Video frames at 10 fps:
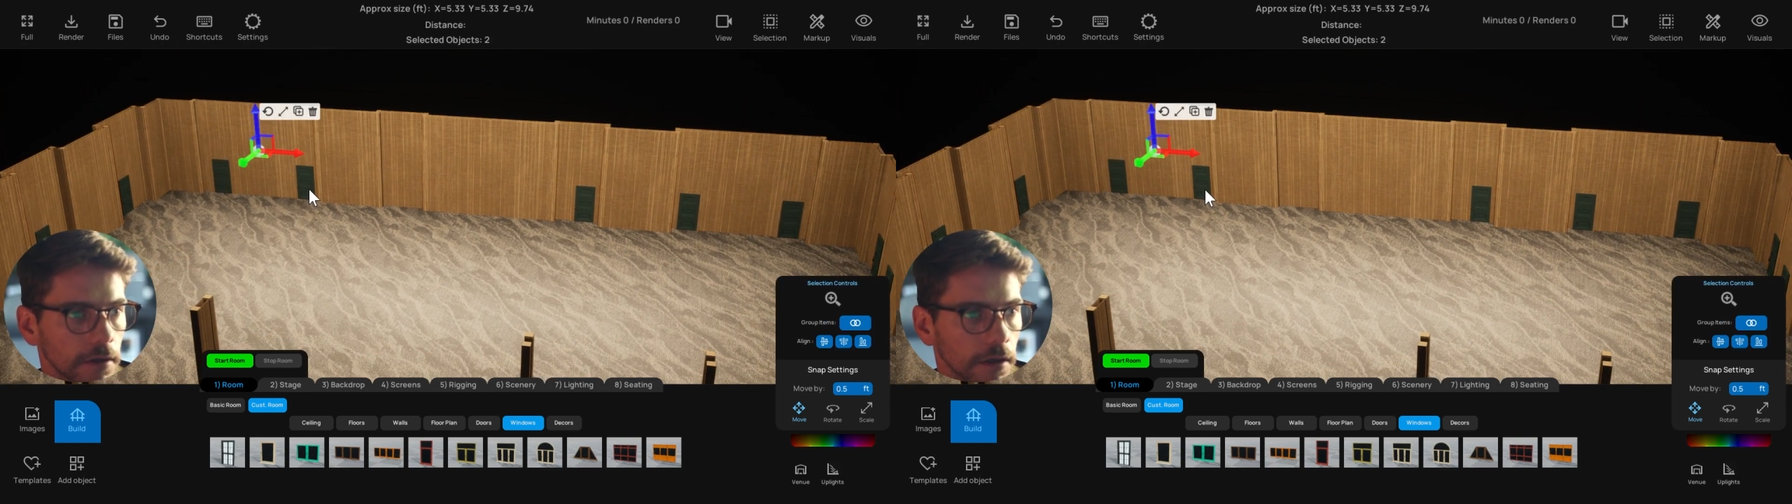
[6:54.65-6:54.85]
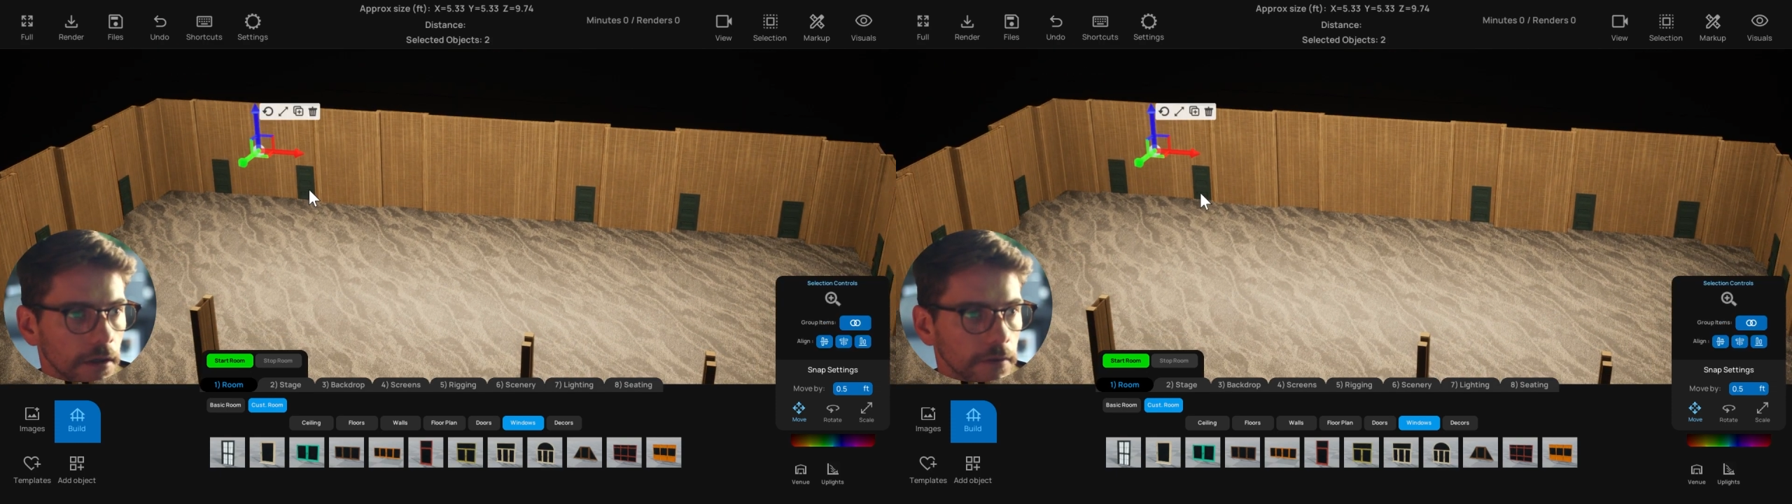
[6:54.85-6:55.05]

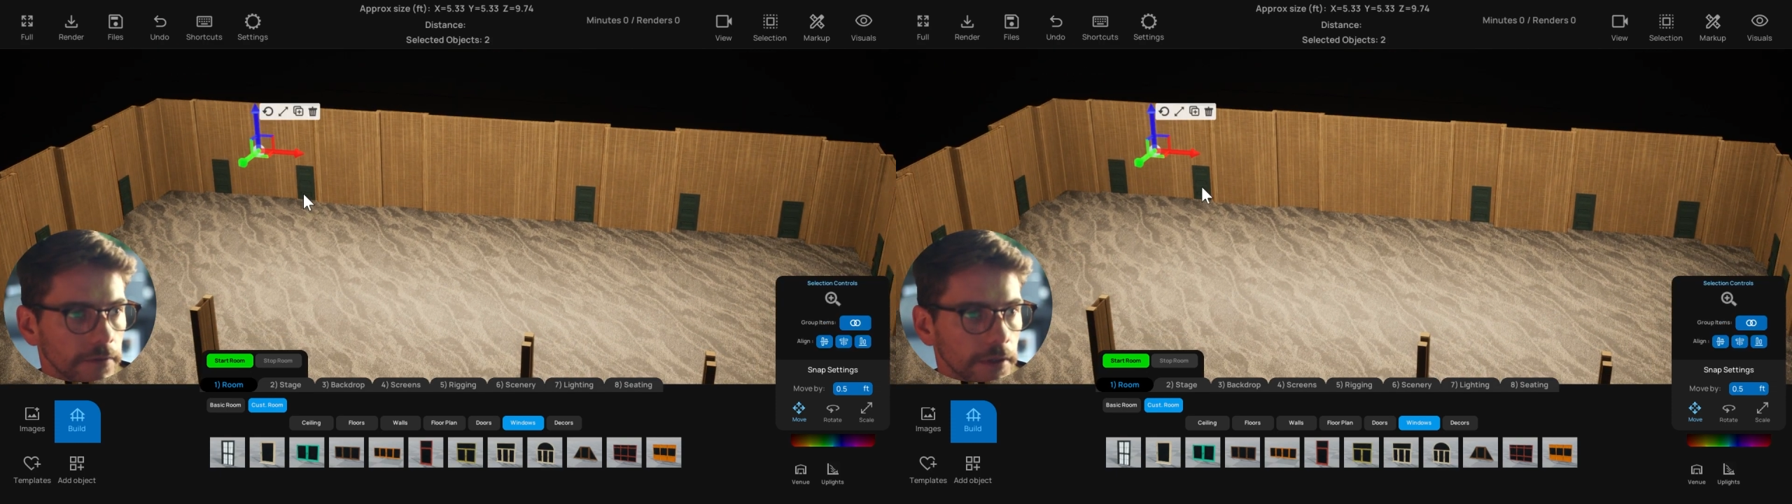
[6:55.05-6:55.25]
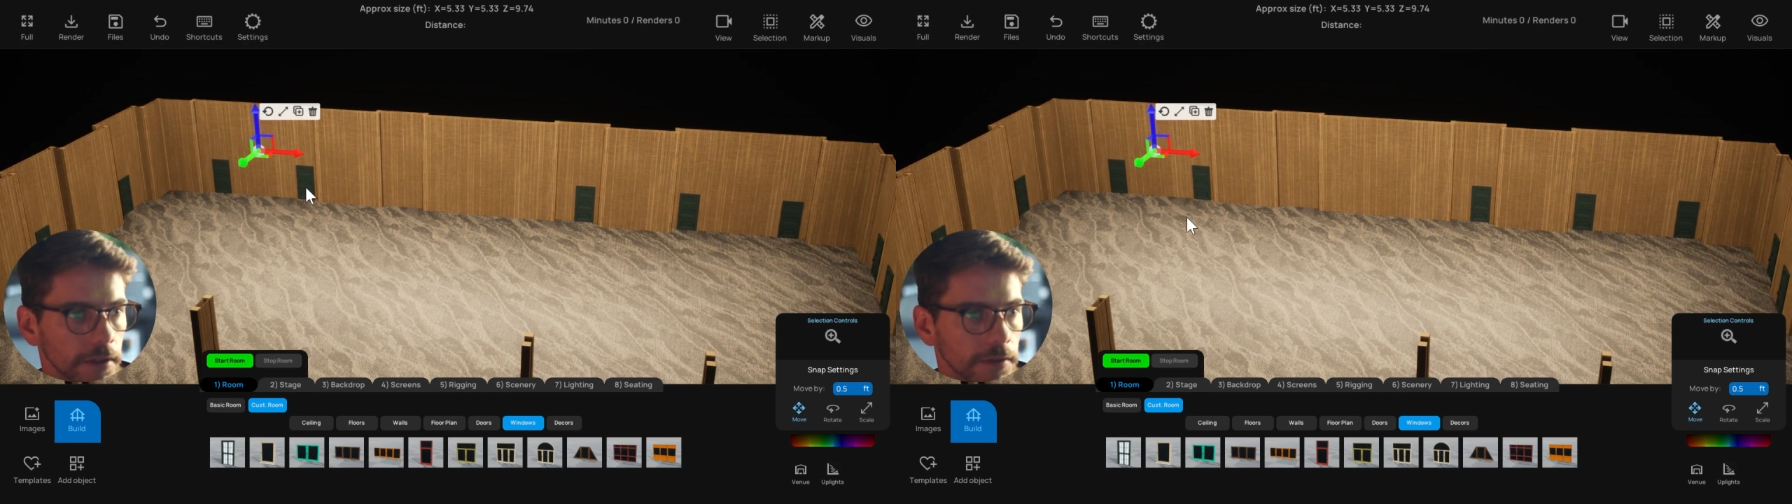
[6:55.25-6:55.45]
all of
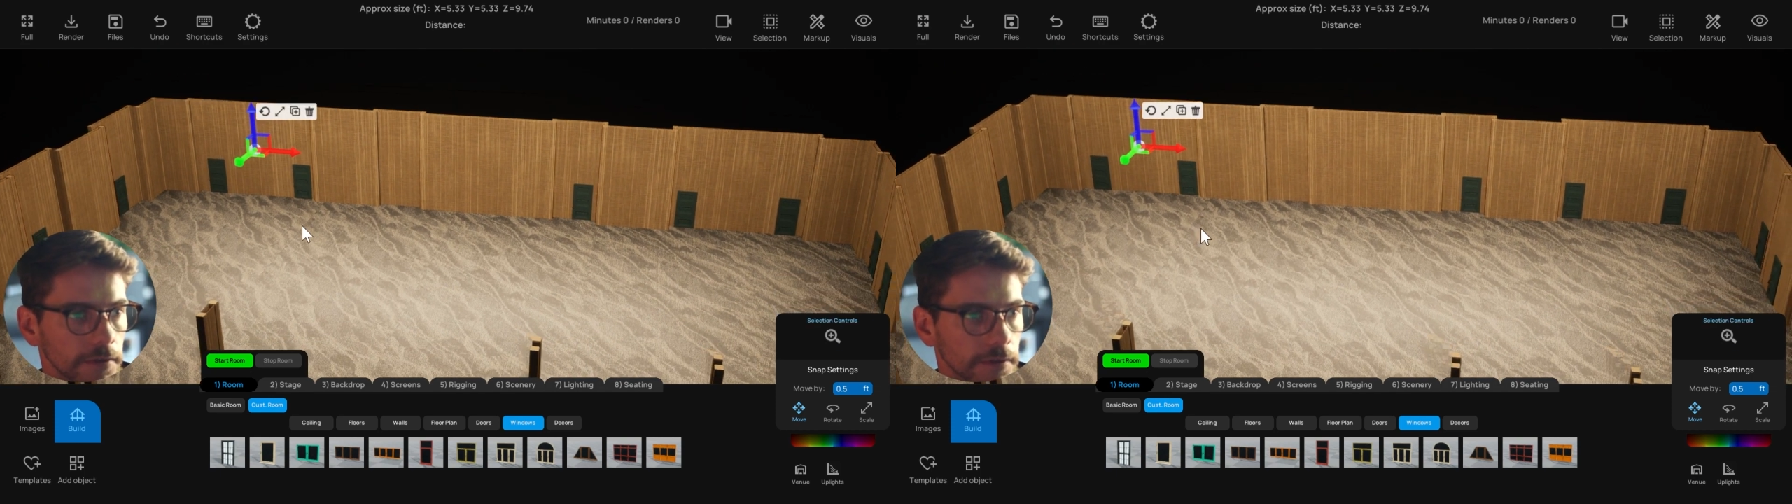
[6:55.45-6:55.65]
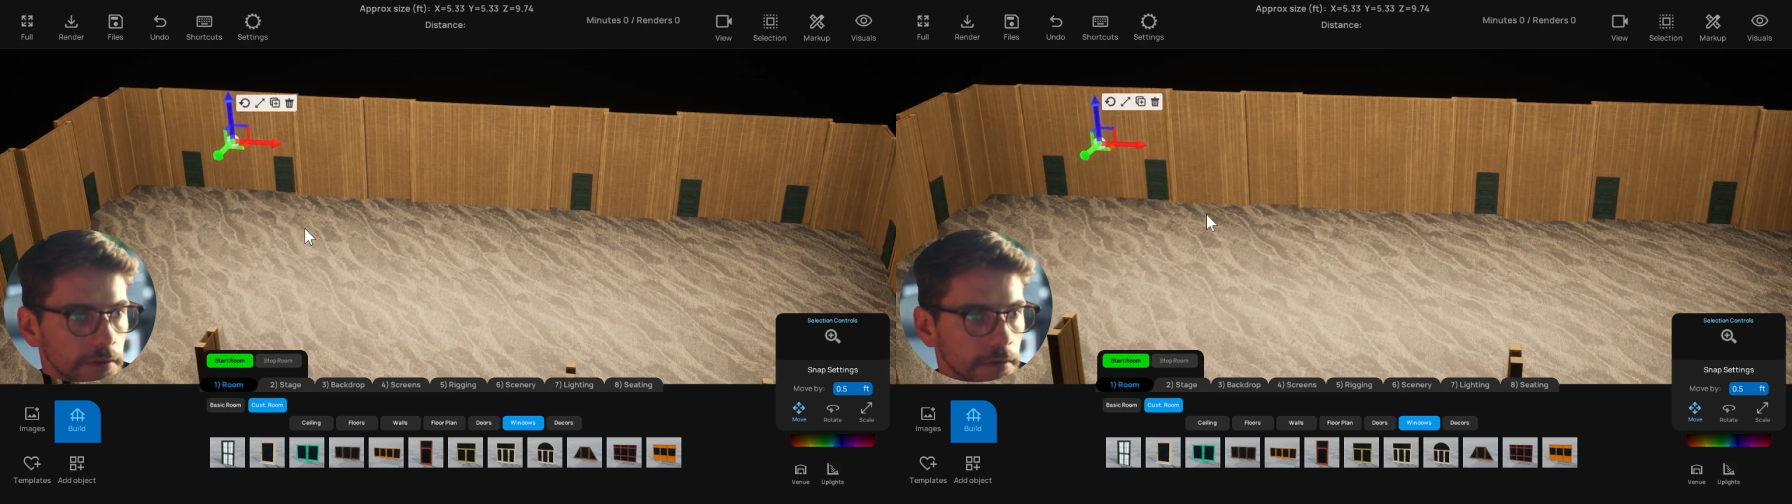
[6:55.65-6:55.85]

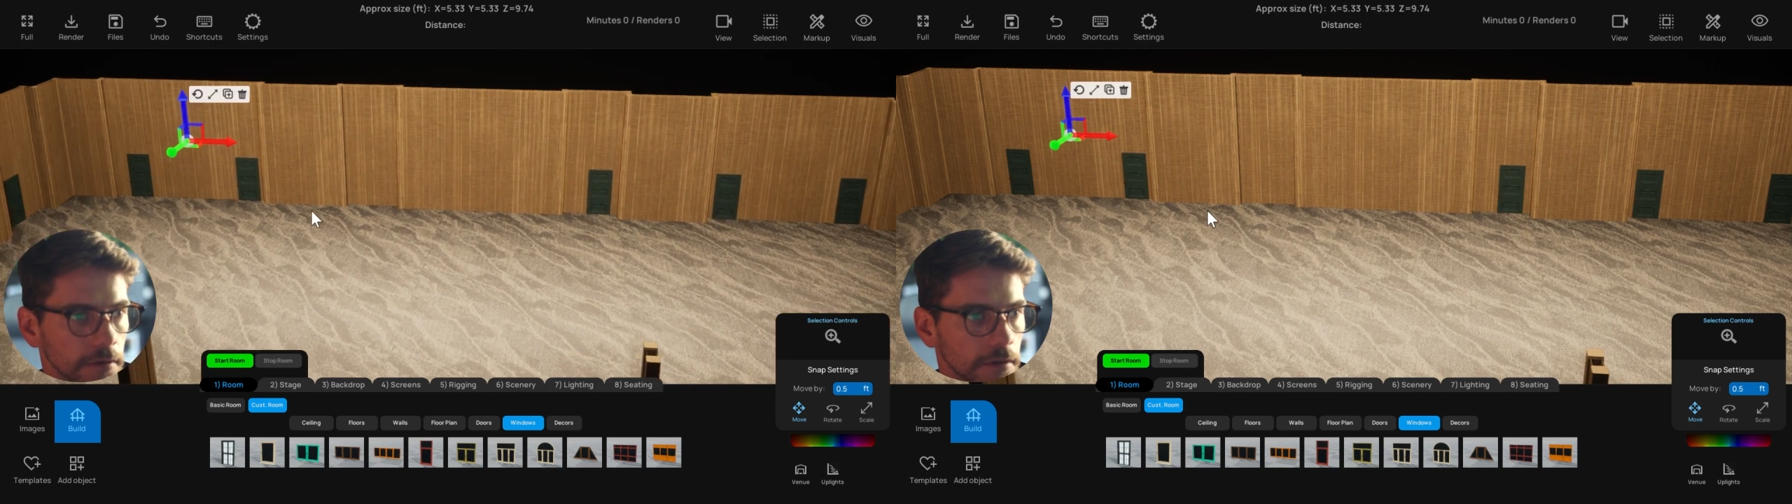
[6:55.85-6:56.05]
these